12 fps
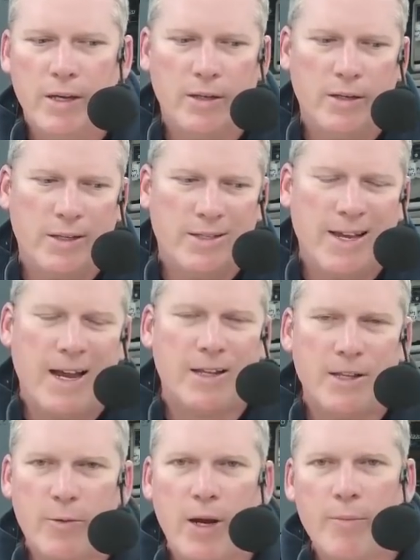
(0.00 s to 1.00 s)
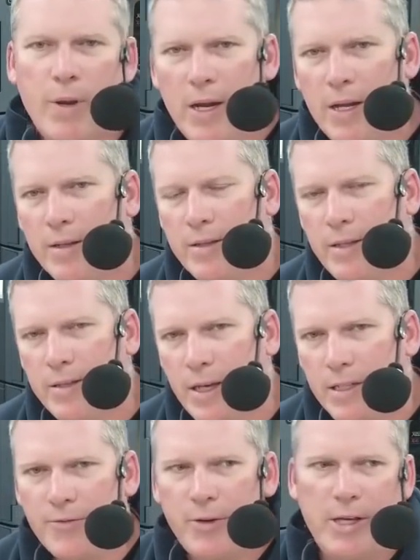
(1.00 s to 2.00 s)
exactly the right media to
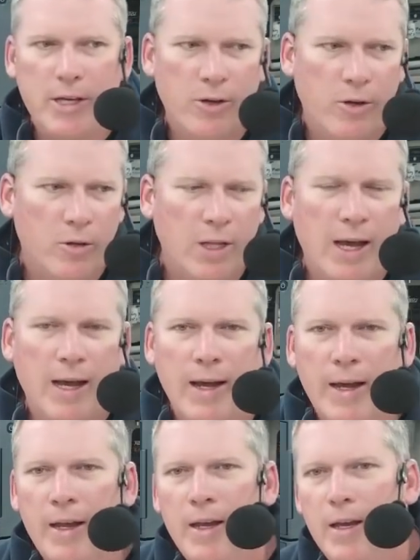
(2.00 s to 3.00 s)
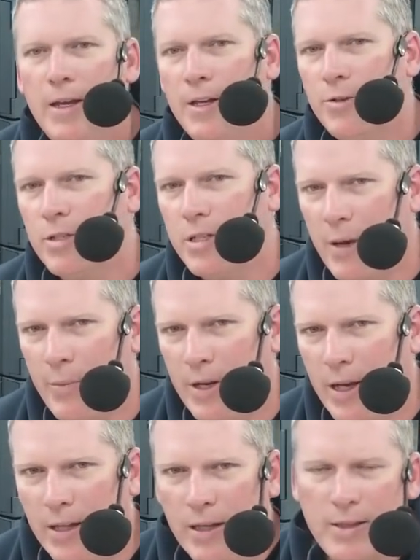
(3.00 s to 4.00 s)
test for E. coli,
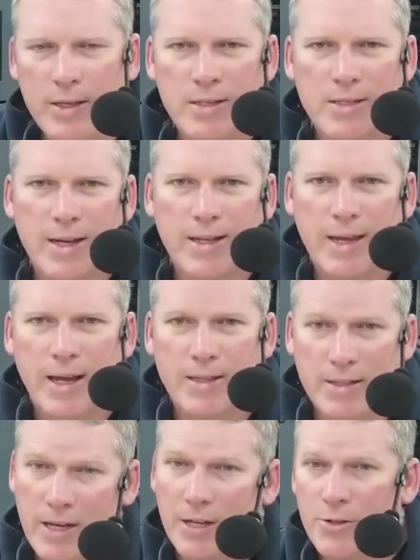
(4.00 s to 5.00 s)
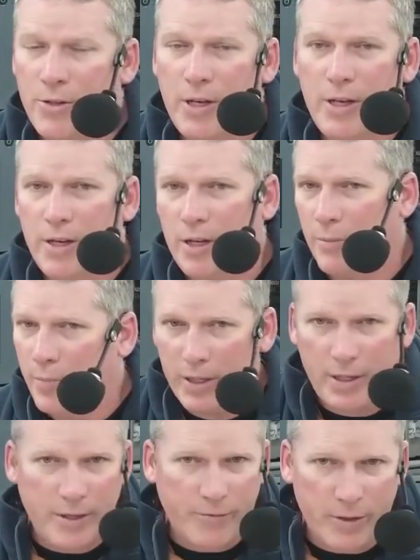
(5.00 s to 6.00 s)
salmonella, things like that. That's actually in a
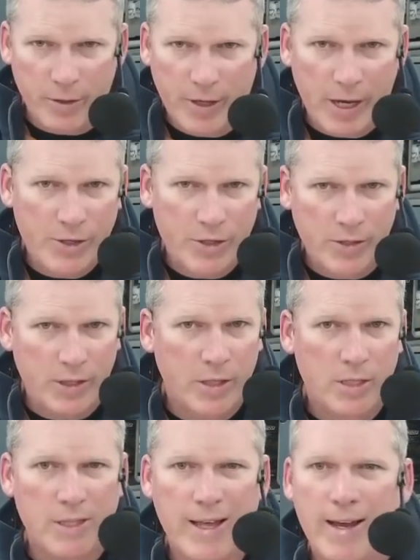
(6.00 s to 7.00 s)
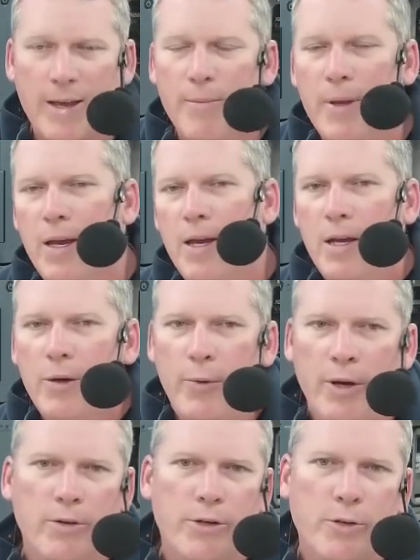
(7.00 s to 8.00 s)
completely different location than this lab. We
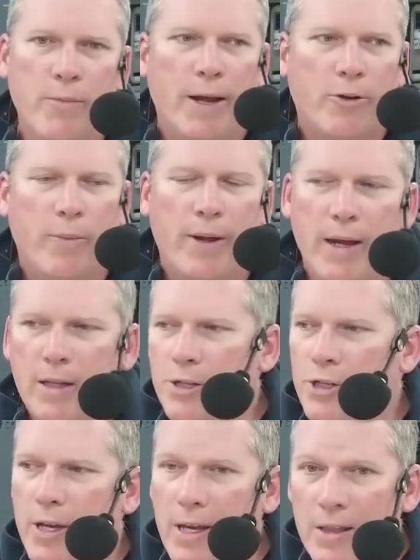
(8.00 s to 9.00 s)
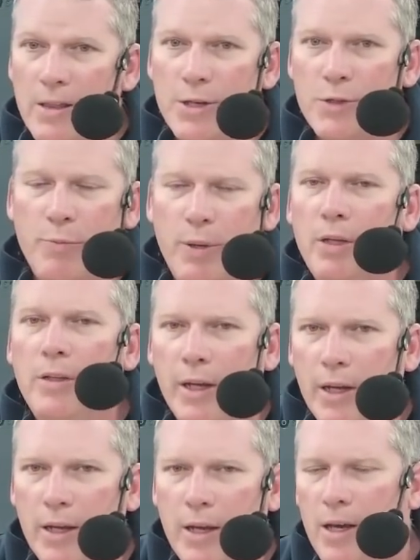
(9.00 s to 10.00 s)
don't do microbiology in this building